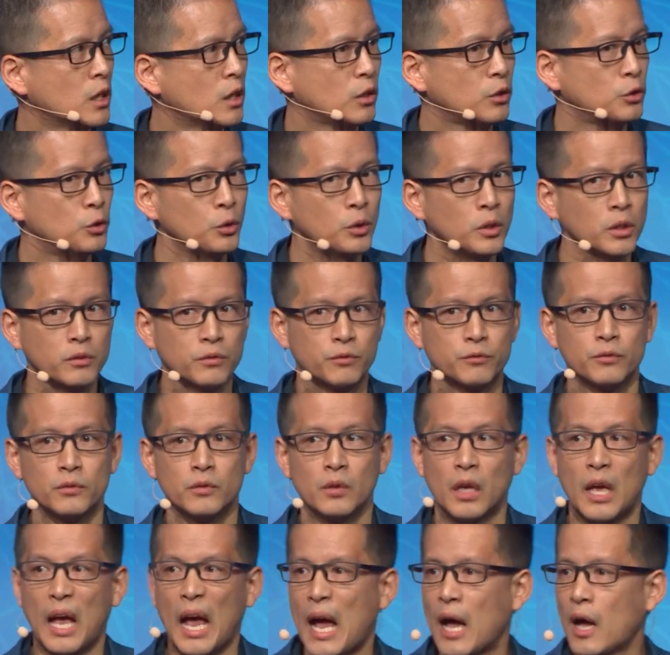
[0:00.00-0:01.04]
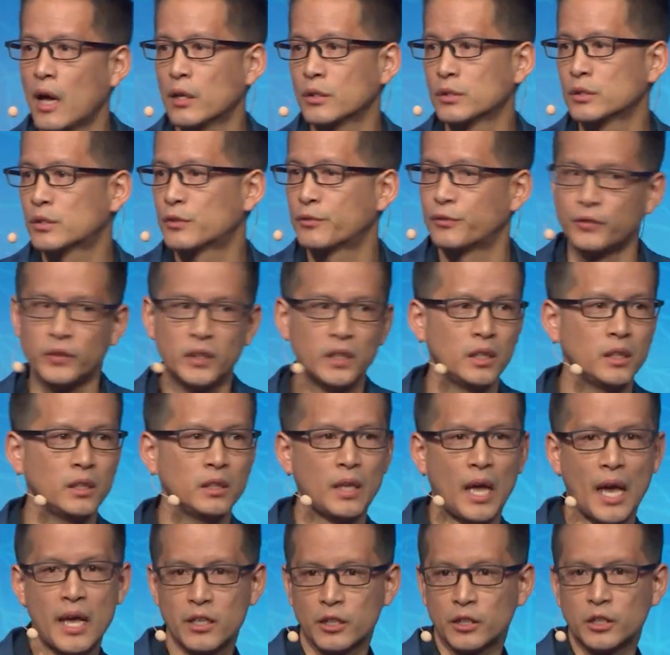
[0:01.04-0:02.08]
You could house,
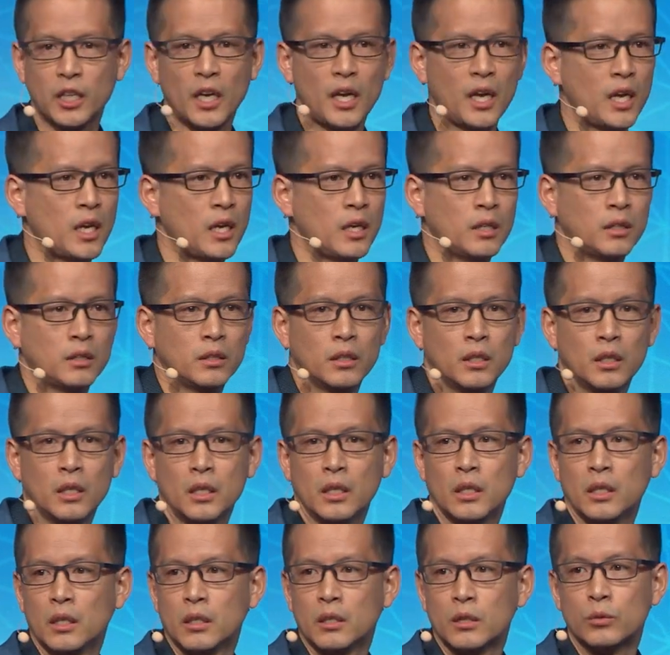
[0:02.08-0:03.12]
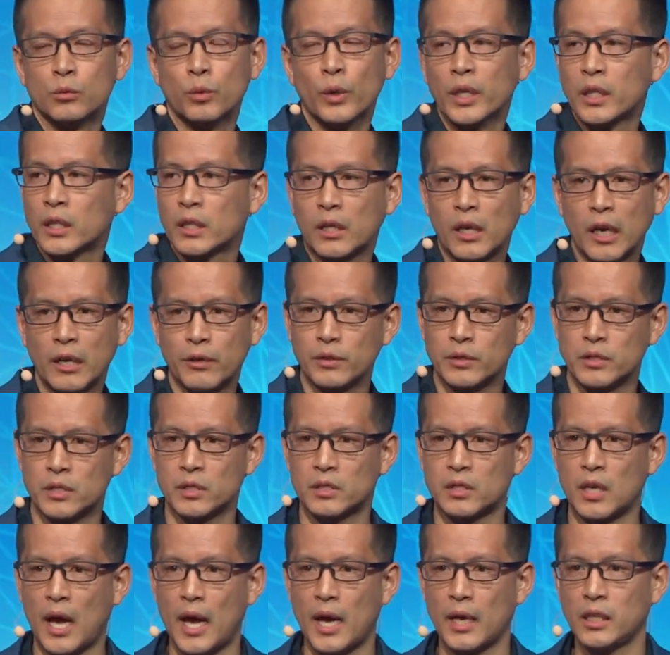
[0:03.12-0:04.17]
feed, entertain, reintegrate with
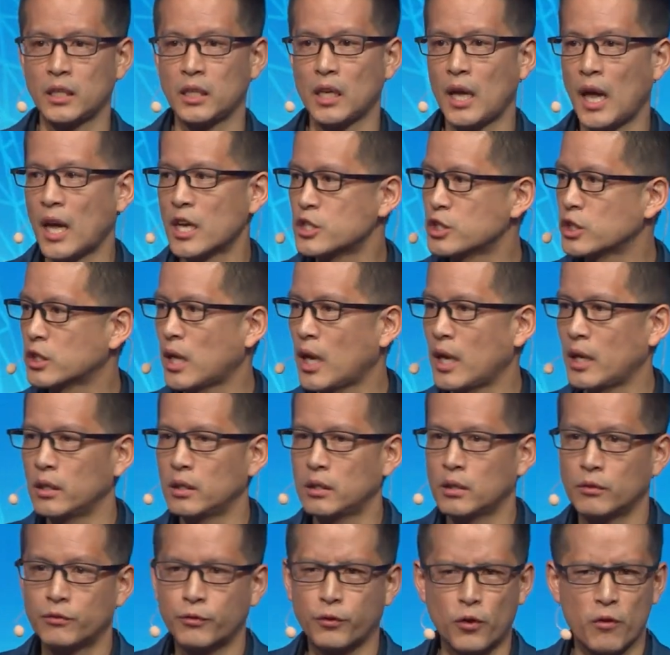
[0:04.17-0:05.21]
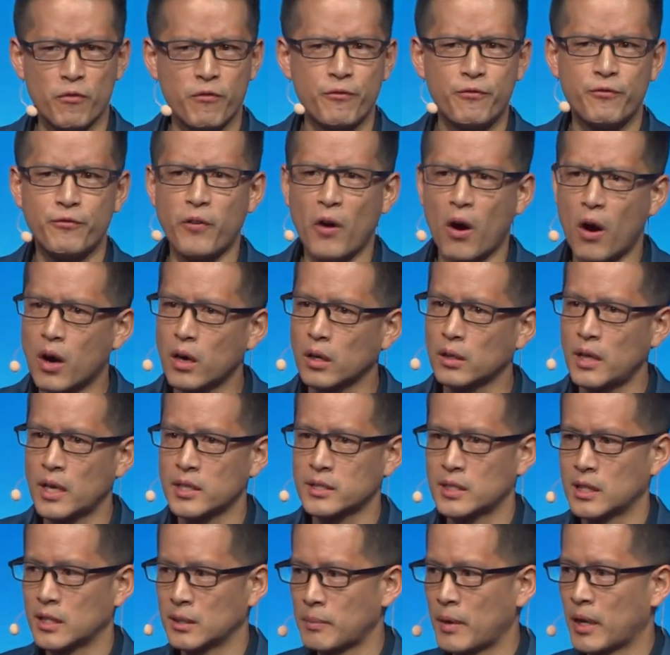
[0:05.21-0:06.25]
society, educate for far
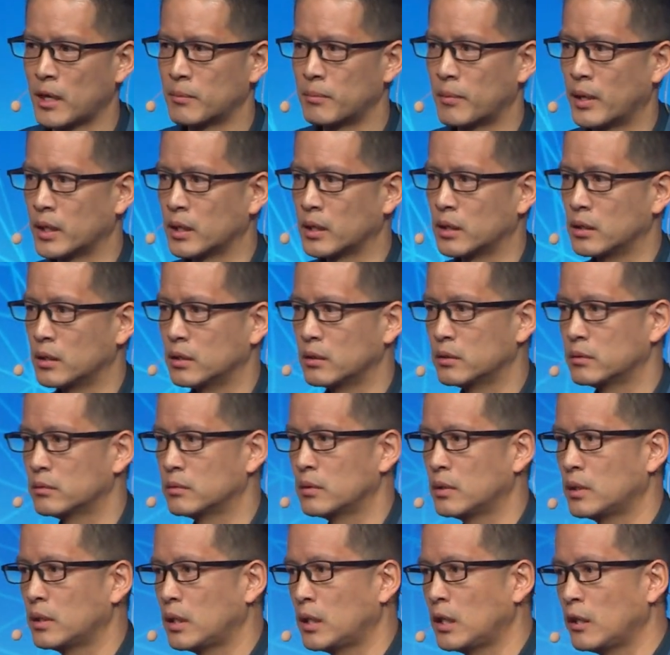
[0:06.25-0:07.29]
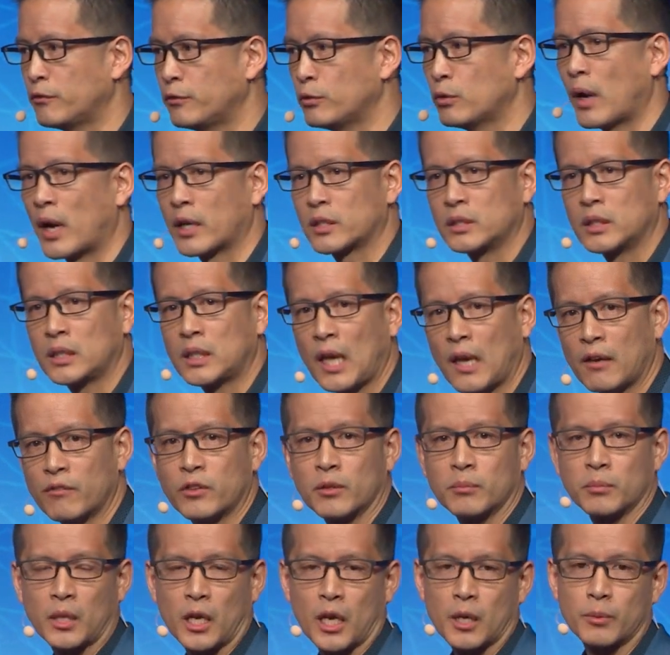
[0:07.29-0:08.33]
less than the amount of money if you actually gave
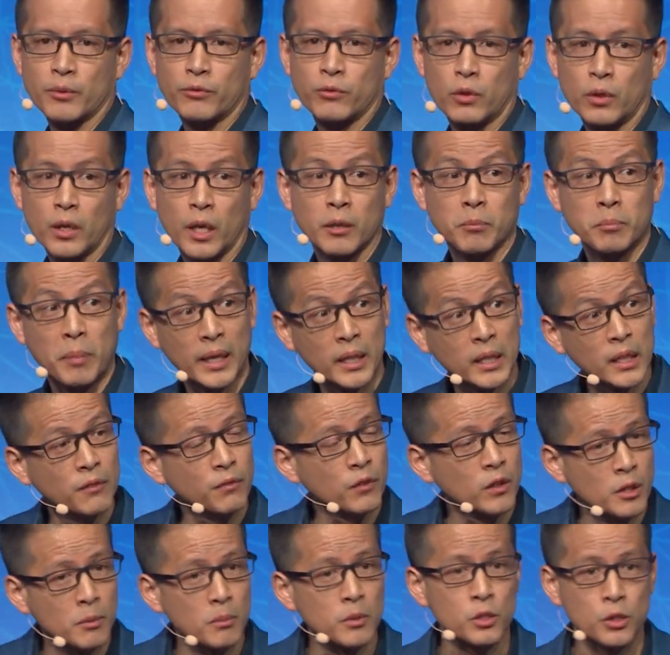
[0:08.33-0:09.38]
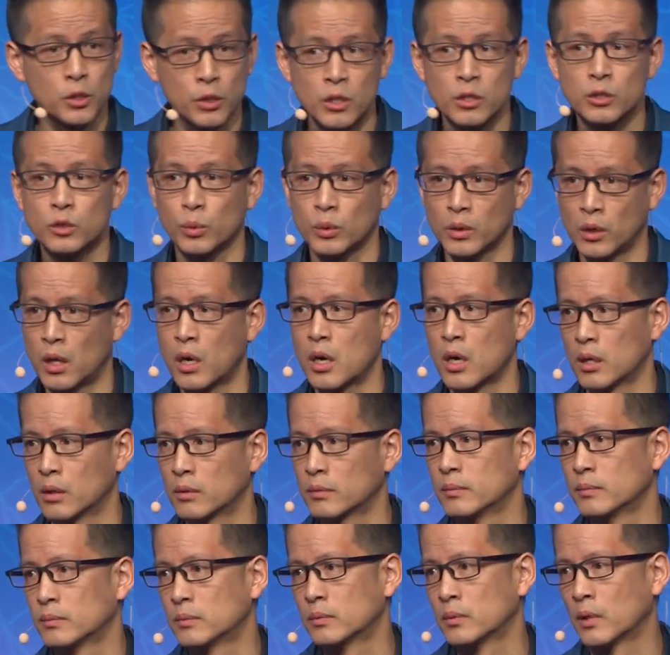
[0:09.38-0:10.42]
them care beforehand. By giving them insurance, we are
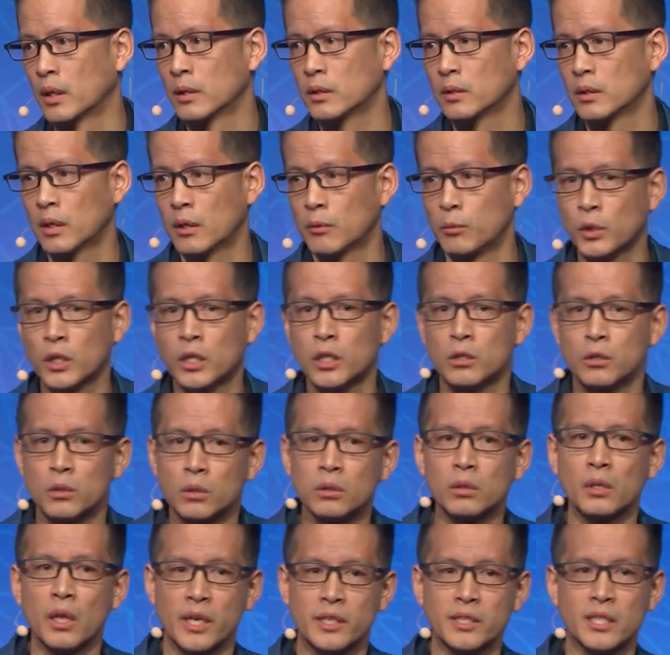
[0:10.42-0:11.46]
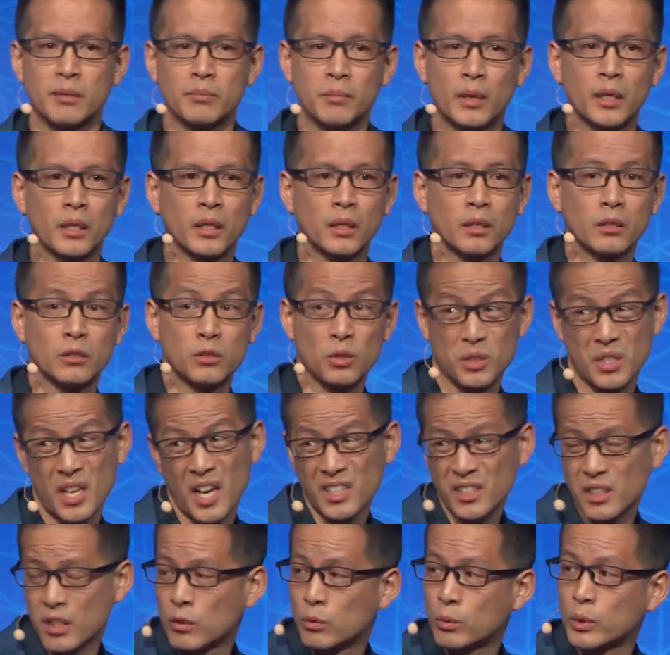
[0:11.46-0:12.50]
right? And we can utilize that money. So it's
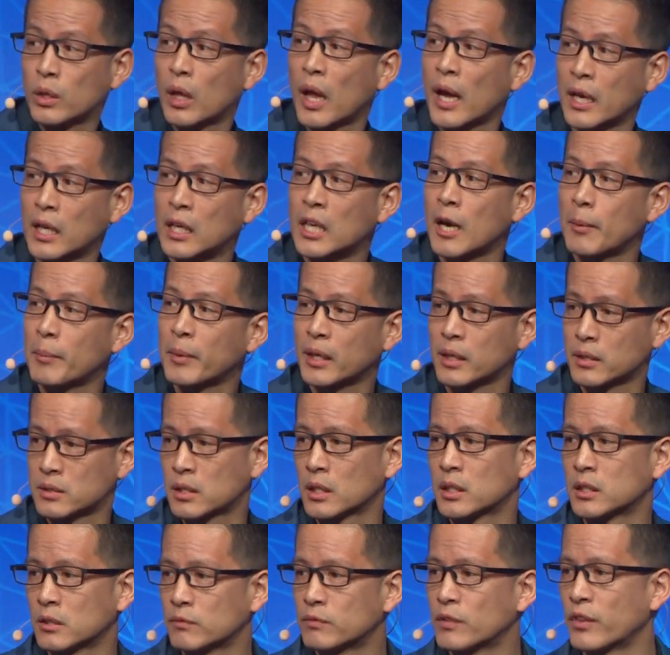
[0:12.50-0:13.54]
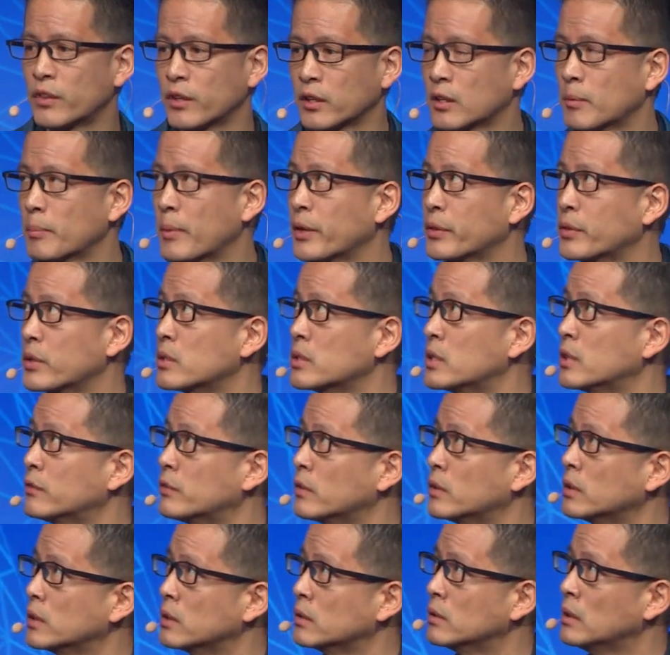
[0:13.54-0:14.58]
actually a real economic incentive to think about this
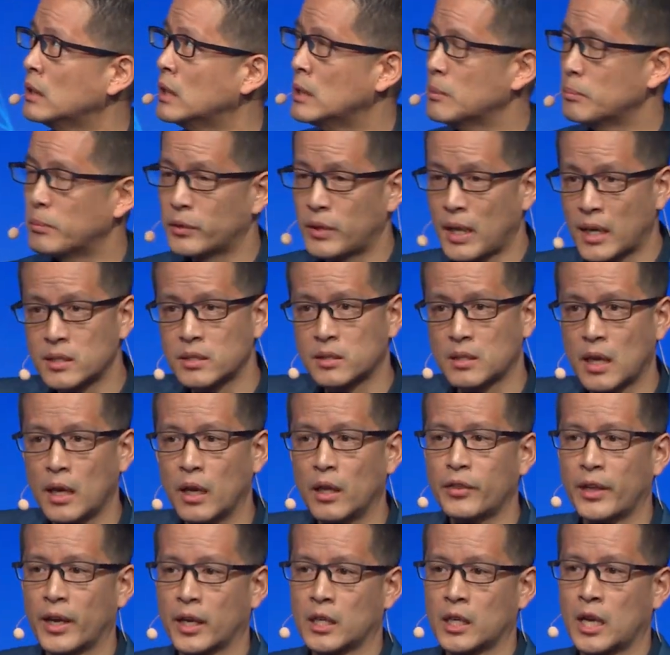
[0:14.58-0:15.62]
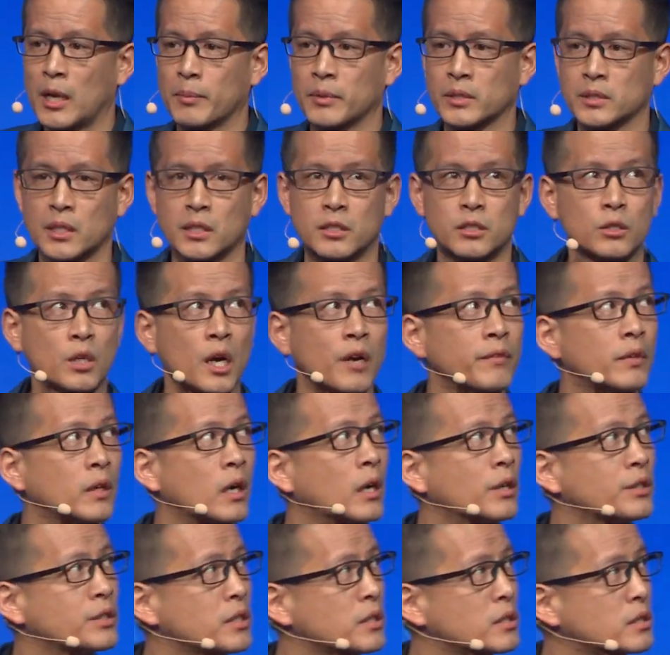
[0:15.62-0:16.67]
differently. But that's the health economics that's driving
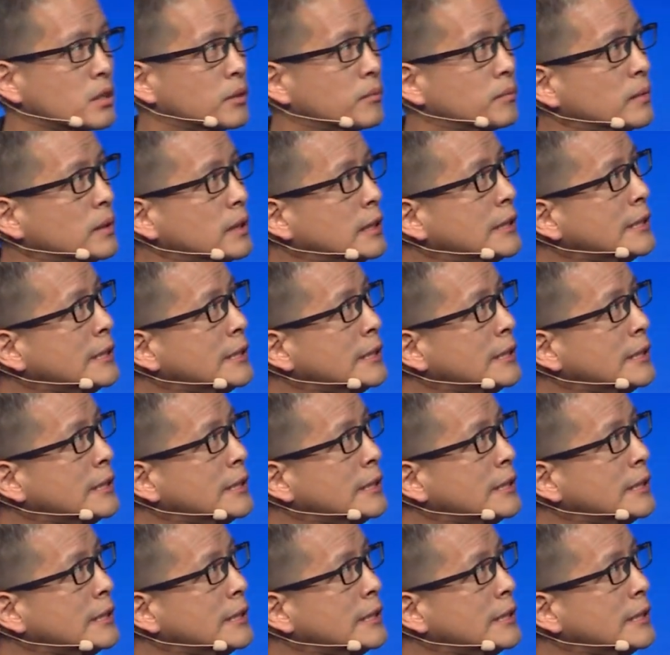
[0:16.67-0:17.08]
our system.